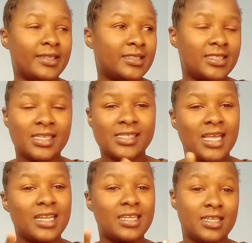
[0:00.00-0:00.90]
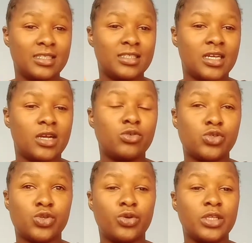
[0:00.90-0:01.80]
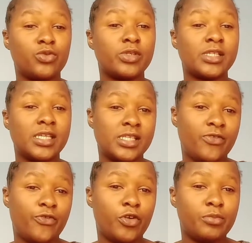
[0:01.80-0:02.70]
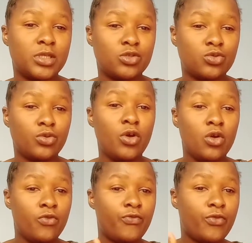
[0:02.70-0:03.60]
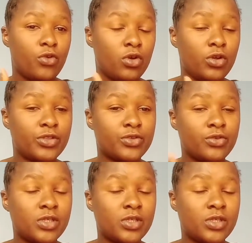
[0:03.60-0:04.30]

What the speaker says: just a lenient account, so it was easy for me to follow through.